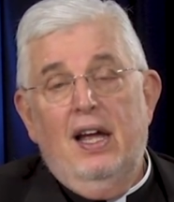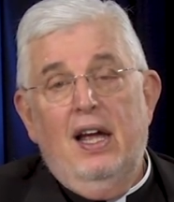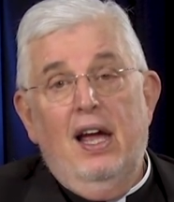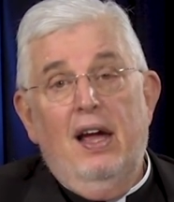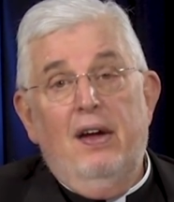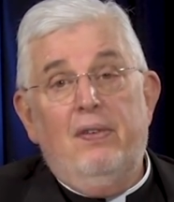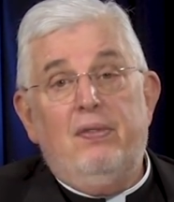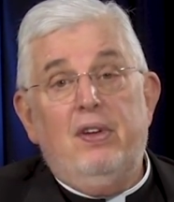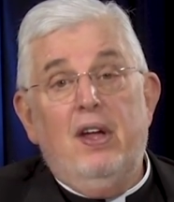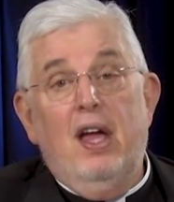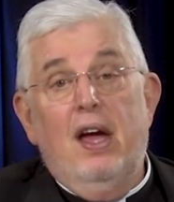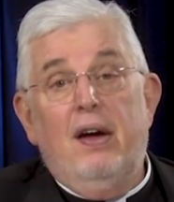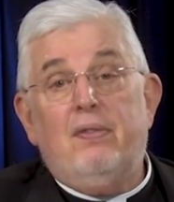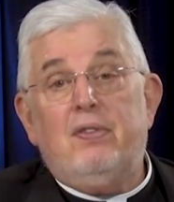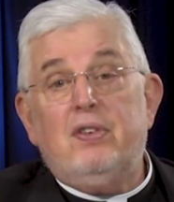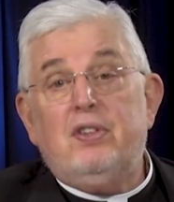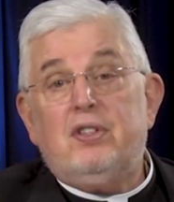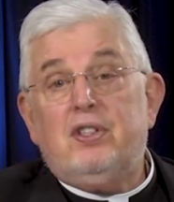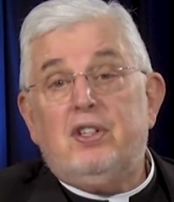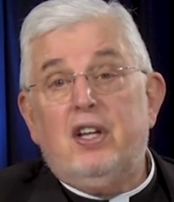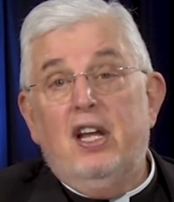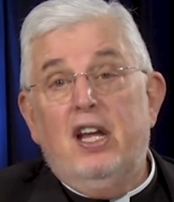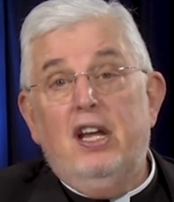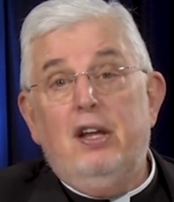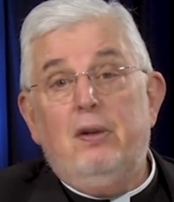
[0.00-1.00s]
Have you ever
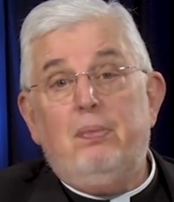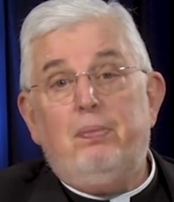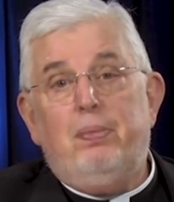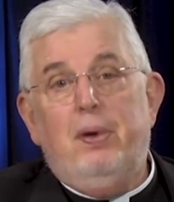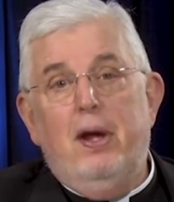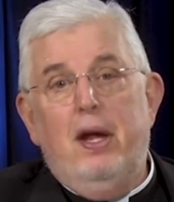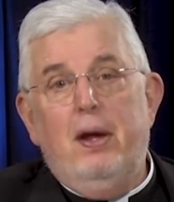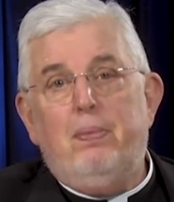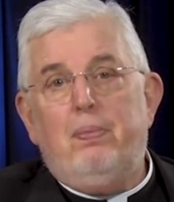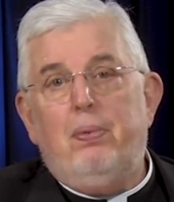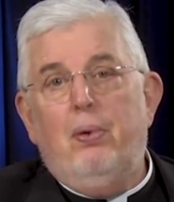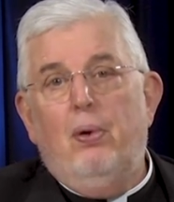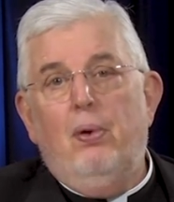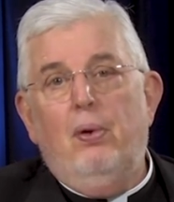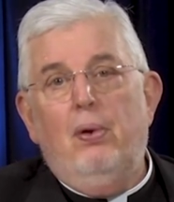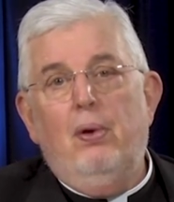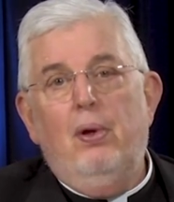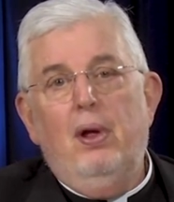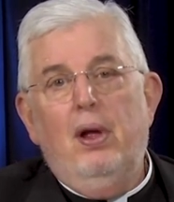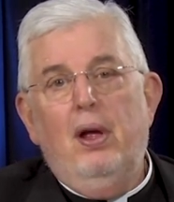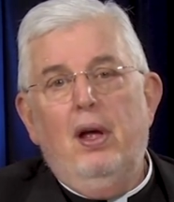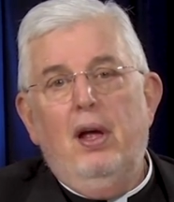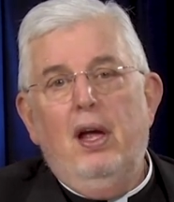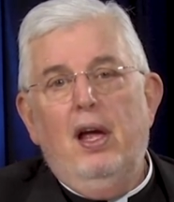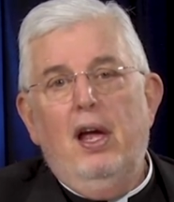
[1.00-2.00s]
seen people
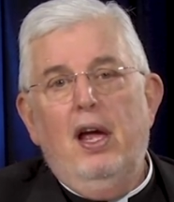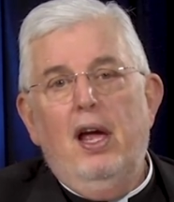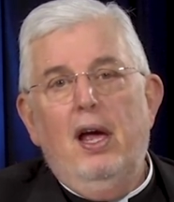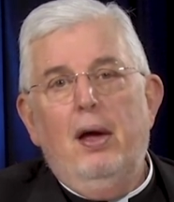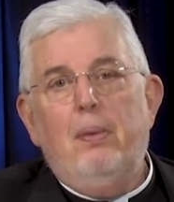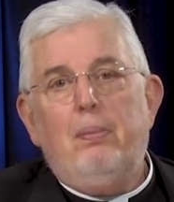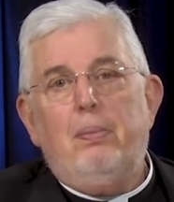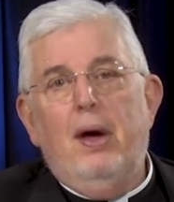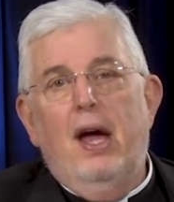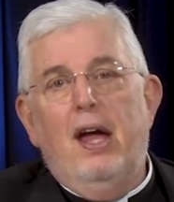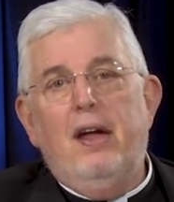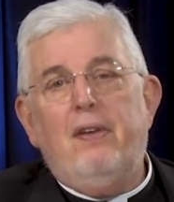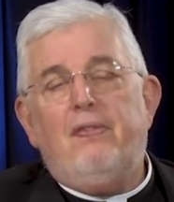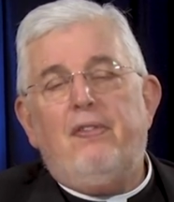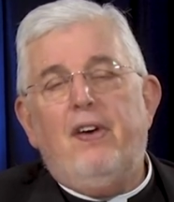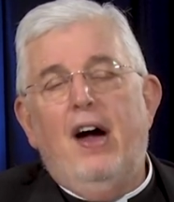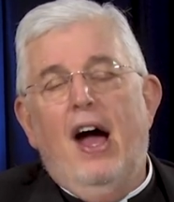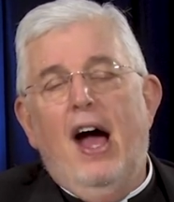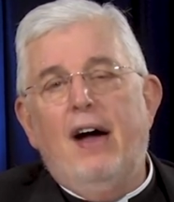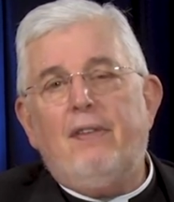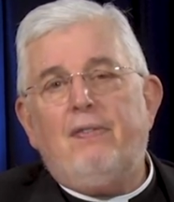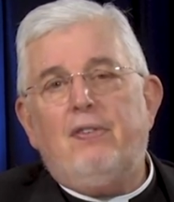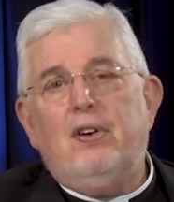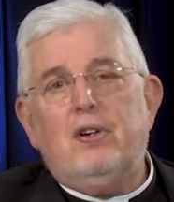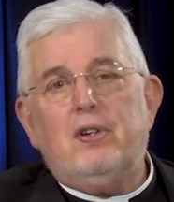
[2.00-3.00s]
pay
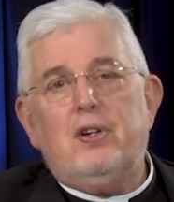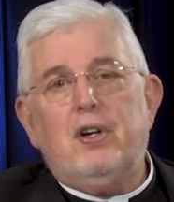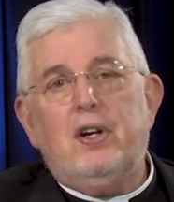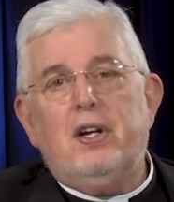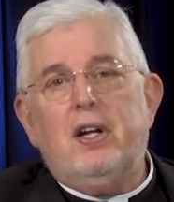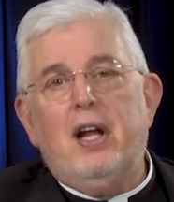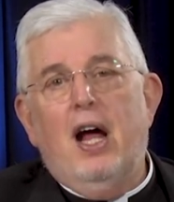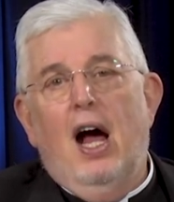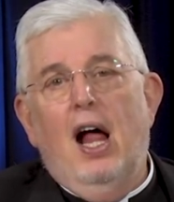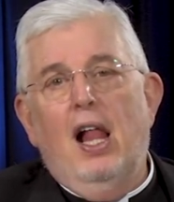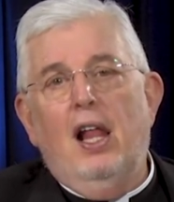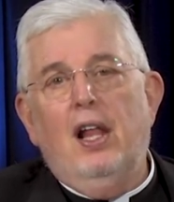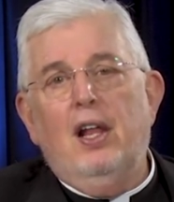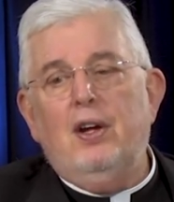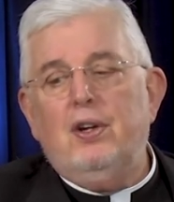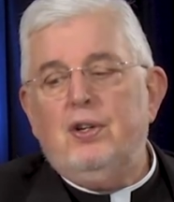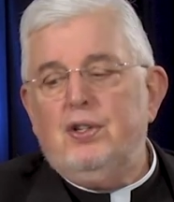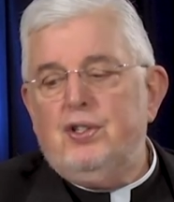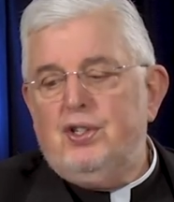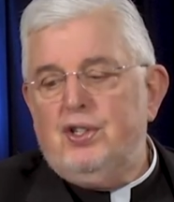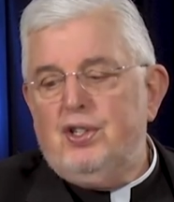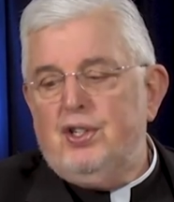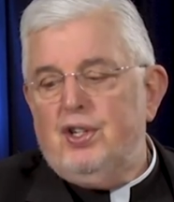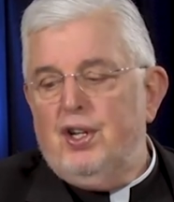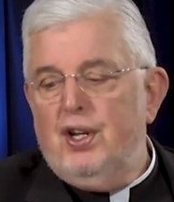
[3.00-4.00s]
five hundred
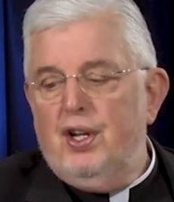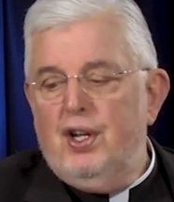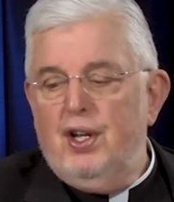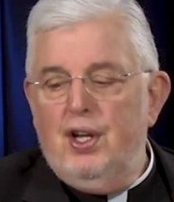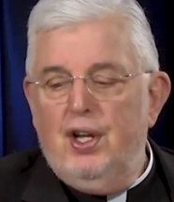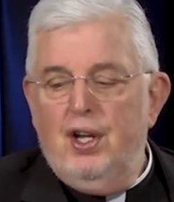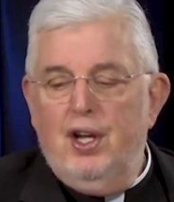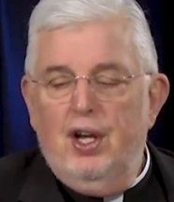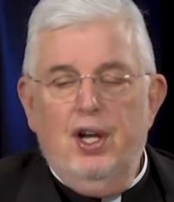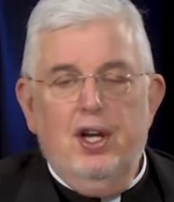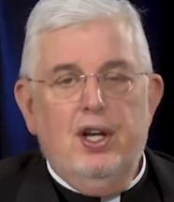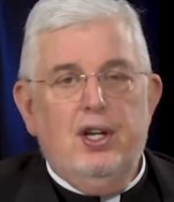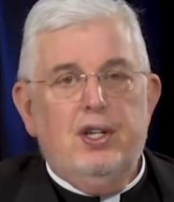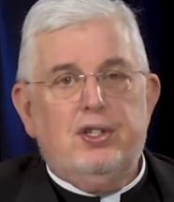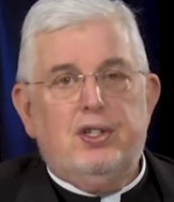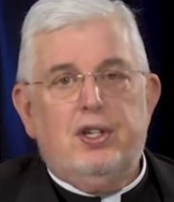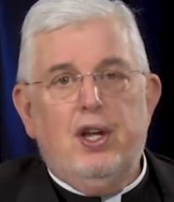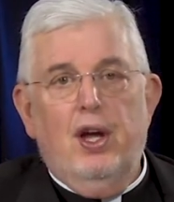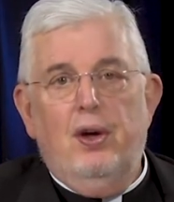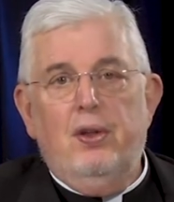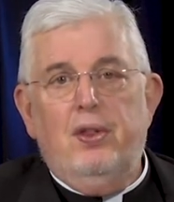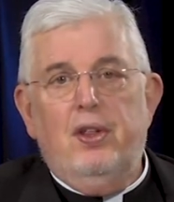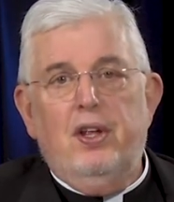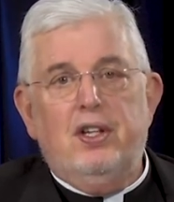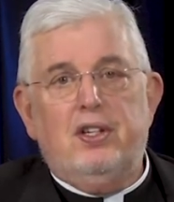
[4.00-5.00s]
dollars
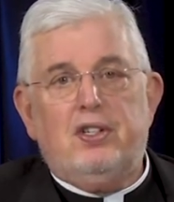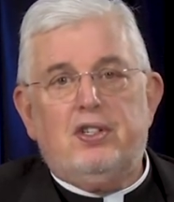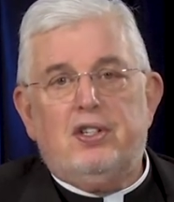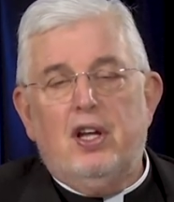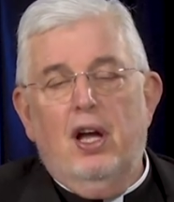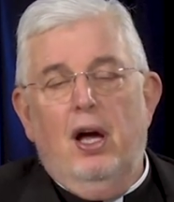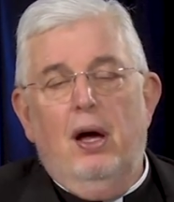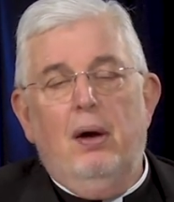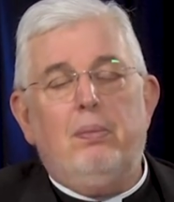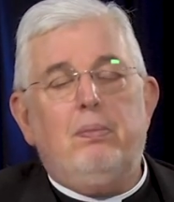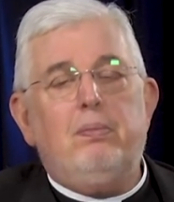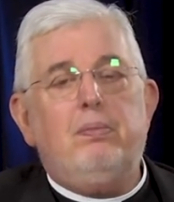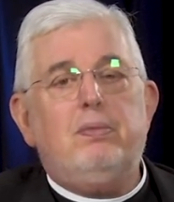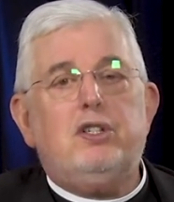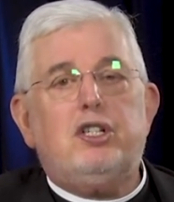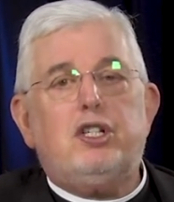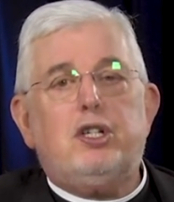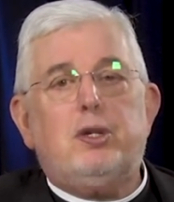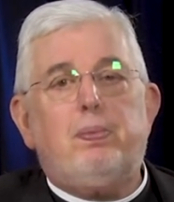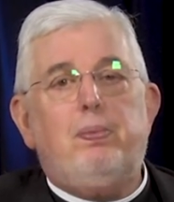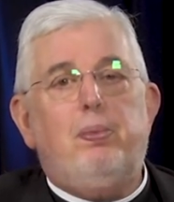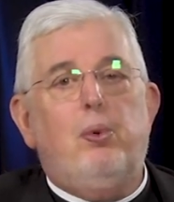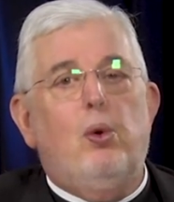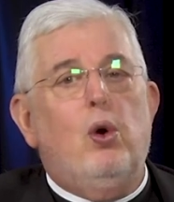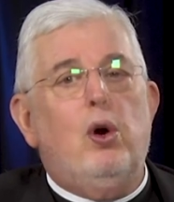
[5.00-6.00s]
so that some
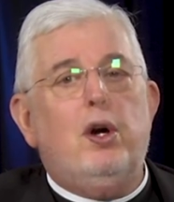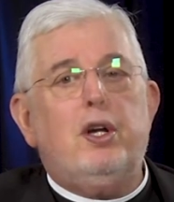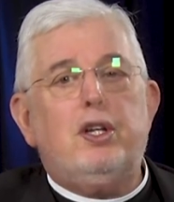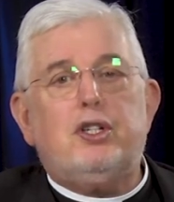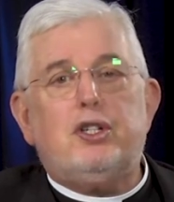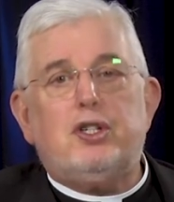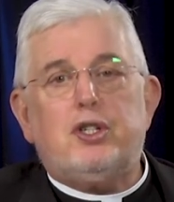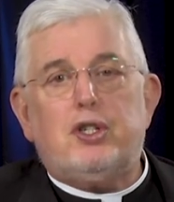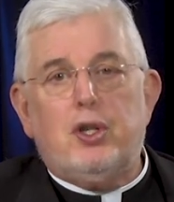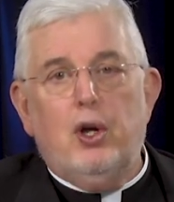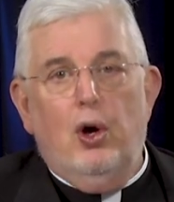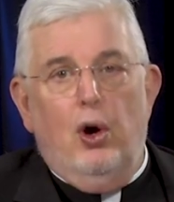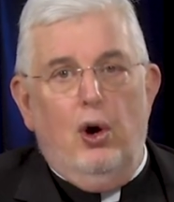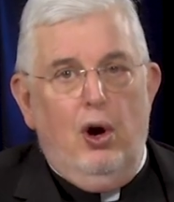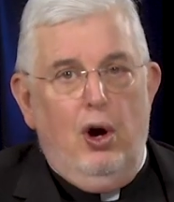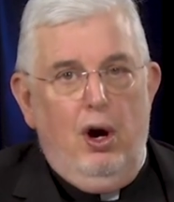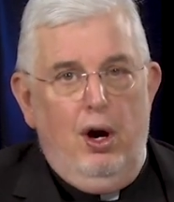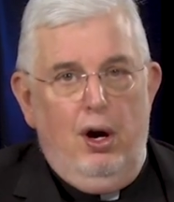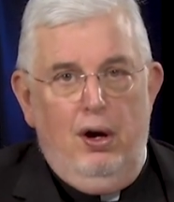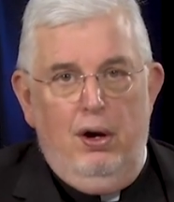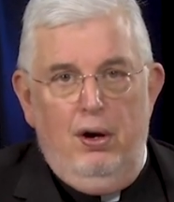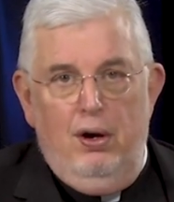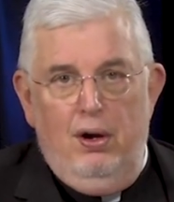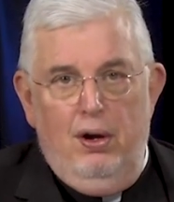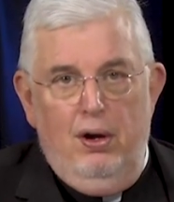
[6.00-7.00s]
sports
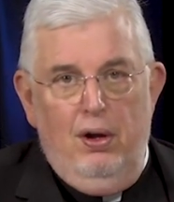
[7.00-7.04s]
star